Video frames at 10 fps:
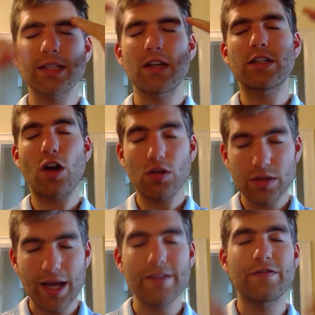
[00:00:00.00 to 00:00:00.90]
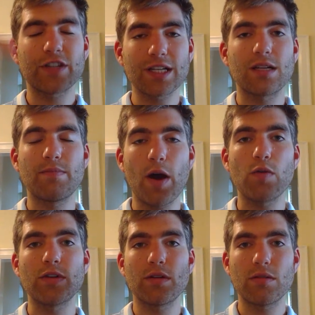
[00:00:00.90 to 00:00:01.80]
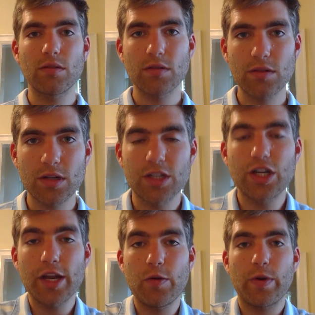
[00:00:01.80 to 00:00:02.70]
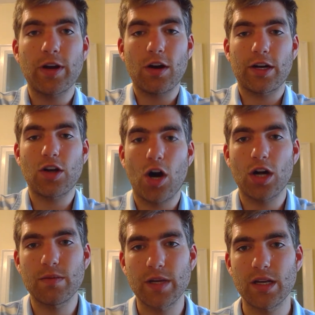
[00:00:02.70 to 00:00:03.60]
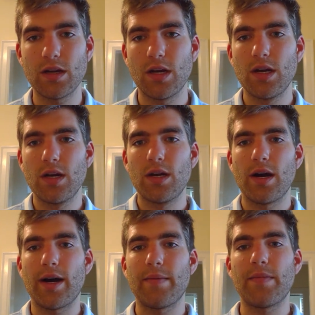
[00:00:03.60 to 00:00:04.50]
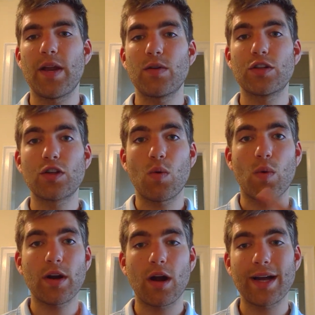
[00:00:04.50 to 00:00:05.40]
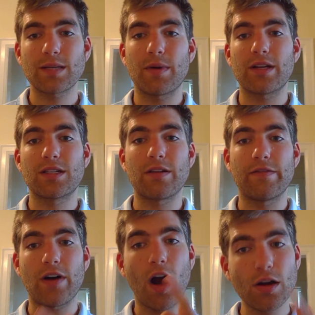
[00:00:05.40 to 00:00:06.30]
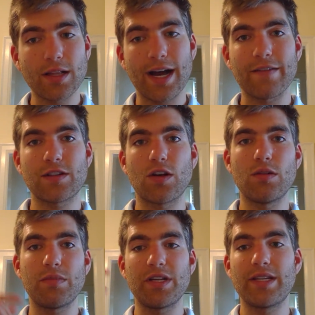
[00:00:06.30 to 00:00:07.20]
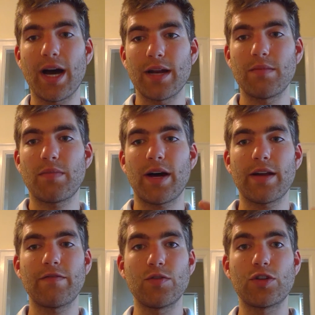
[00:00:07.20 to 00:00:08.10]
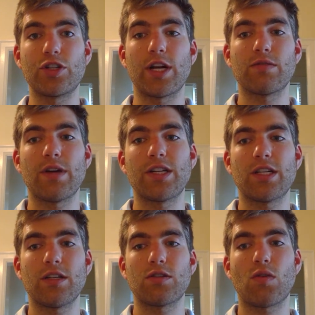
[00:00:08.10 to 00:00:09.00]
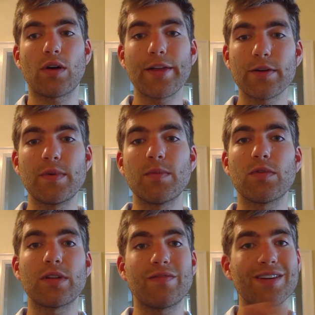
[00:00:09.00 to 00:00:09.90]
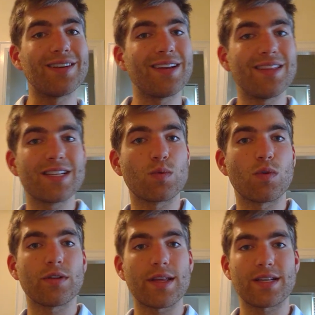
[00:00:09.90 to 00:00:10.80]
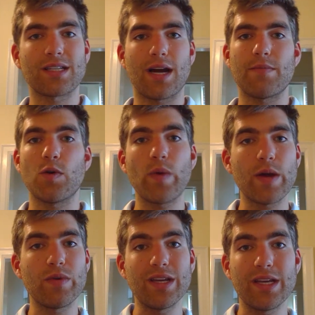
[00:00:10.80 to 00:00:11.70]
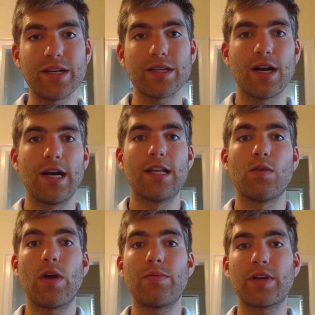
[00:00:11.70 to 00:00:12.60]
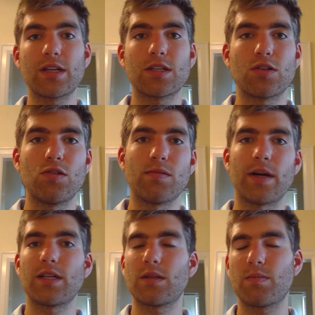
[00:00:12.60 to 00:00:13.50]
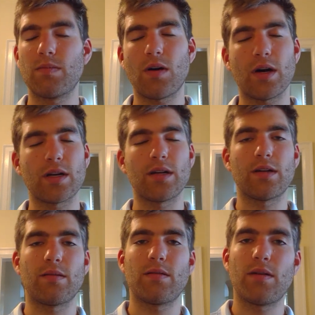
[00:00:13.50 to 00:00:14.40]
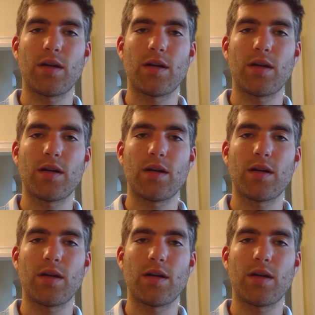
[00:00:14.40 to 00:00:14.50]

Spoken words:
is our life just about continuing our economy? And so what are aspects of our lives couldn't be done by future generations or other people even in this world at this time? The way we eat, the way we consume. I just bought a